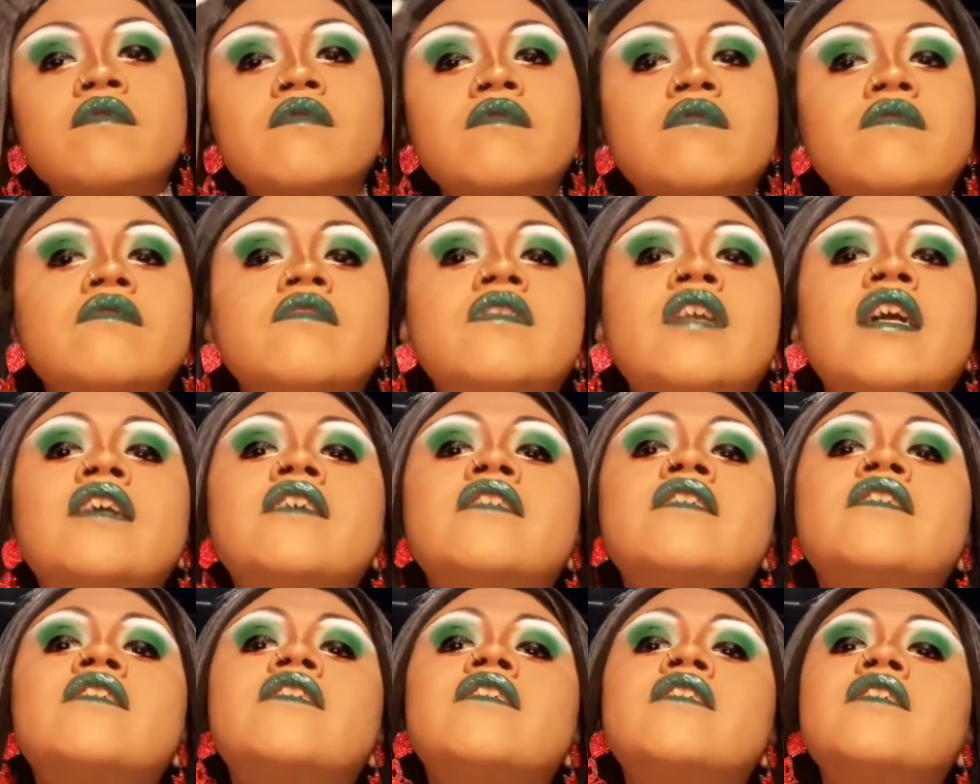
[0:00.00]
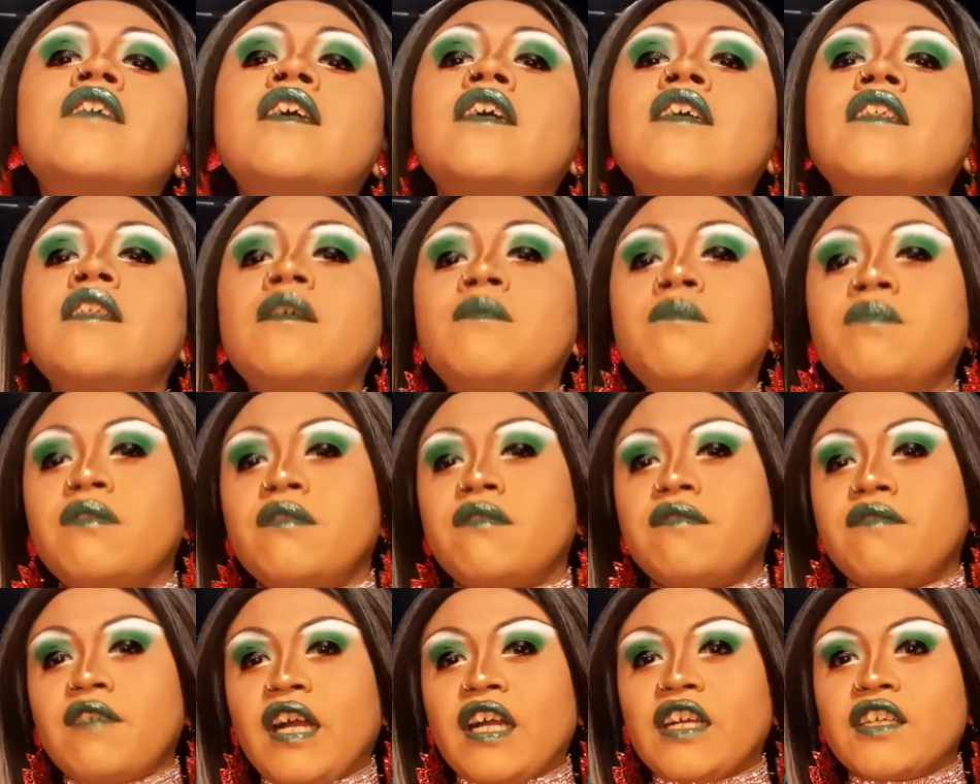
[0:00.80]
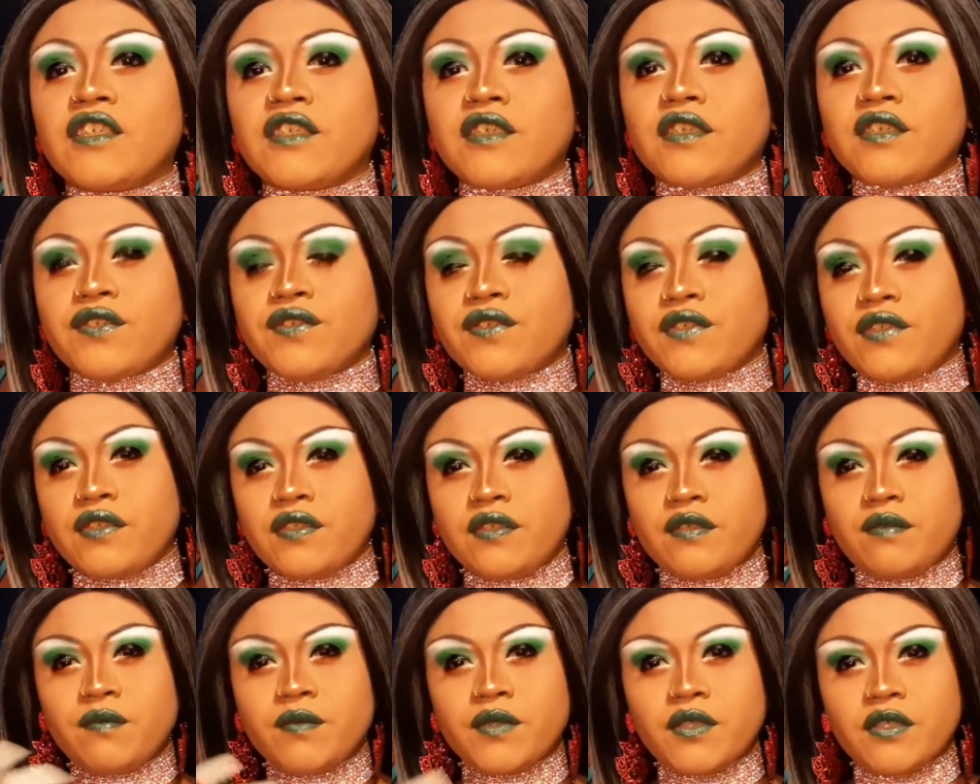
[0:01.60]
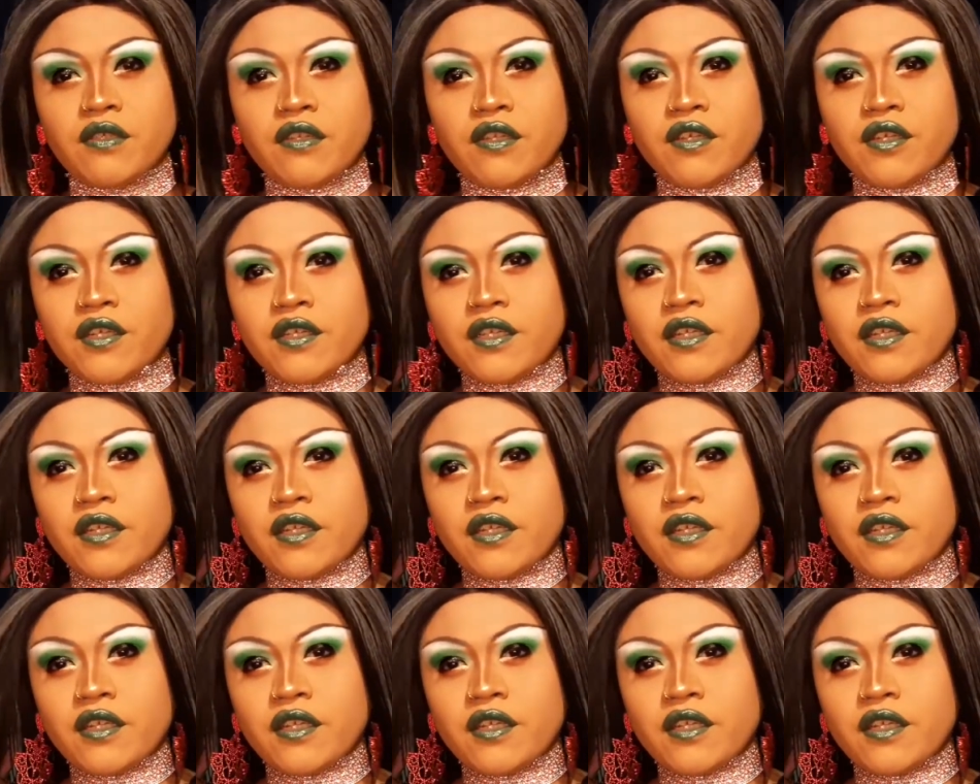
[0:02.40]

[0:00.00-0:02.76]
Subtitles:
That's just like the perfectionist in me. Look at